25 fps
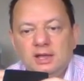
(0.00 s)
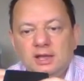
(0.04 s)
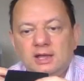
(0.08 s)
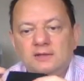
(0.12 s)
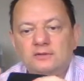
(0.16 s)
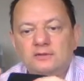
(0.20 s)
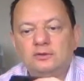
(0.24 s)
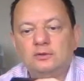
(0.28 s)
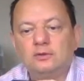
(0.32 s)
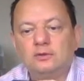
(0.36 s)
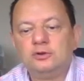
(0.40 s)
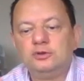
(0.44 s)

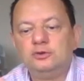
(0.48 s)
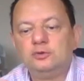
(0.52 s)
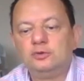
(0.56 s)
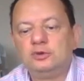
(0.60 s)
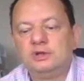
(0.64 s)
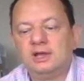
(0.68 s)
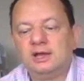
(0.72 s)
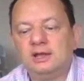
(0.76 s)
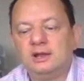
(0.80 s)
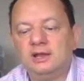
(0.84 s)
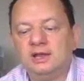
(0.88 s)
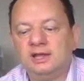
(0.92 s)
And now you
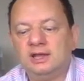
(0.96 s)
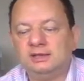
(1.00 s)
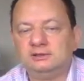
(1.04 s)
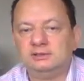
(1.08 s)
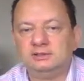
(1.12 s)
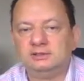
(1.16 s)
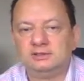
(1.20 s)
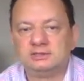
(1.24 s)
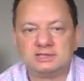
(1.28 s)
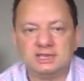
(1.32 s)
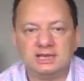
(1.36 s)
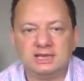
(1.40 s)
can let
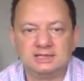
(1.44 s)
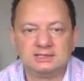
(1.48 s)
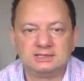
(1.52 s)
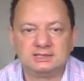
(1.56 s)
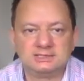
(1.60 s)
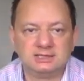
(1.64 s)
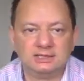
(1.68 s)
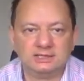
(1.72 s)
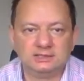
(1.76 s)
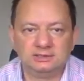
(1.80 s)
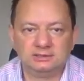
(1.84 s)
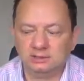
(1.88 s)
this
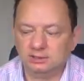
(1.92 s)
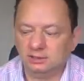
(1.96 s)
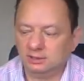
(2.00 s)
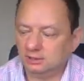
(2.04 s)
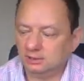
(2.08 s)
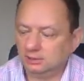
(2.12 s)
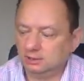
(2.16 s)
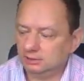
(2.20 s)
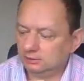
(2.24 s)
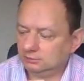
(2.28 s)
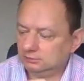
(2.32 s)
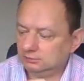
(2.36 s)
headset
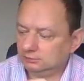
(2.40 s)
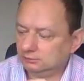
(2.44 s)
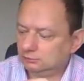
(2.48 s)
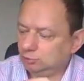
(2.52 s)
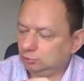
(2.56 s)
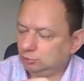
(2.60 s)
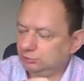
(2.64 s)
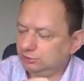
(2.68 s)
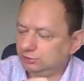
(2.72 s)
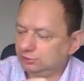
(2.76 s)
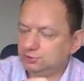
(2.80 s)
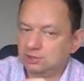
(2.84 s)
to
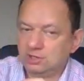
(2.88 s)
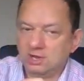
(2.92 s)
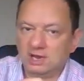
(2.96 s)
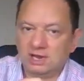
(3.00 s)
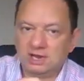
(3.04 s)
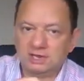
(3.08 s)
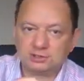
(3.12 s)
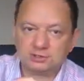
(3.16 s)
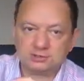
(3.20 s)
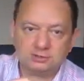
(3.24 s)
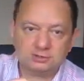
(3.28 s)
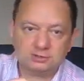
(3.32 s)
be
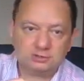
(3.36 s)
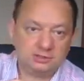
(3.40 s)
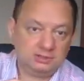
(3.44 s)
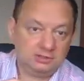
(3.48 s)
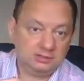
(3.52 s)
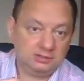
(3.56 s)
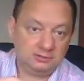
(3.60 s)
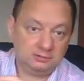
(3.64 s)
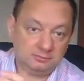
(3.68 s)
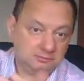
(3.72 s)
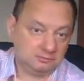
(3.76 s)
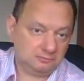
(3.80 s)
charged
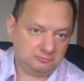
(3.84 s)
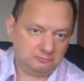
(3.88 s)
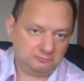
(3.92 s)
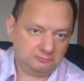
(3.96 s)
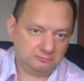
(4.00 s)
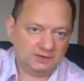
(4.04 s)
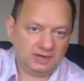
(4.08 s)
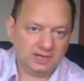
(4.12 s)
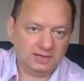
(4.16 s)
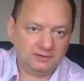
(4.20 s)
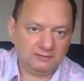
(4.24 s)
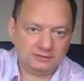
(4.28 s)
in
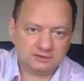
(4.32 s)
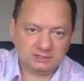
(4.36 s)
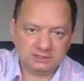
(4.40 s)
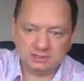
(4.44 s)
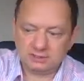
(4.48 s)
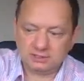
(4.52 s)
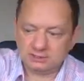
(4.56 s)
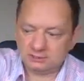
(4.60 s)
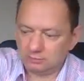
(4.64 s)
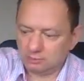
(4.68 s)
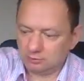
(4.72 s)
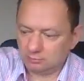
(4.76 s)
5-6
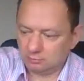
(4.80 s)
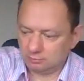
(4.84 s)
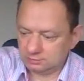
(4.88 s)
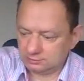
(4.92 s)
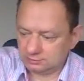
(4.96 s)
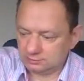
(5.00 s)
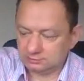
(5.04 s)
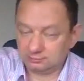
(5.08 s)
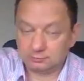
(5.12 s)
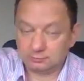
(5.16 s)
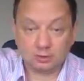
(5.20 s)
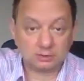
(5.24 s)

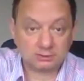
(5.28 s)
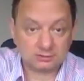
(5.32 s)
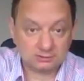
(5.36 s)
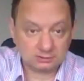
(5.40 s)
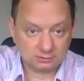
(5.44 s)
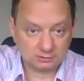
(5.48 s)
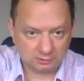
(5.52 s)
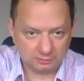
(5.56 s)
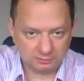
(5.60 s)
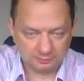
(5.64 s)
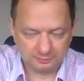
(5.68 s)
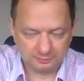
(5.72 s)
hours or so.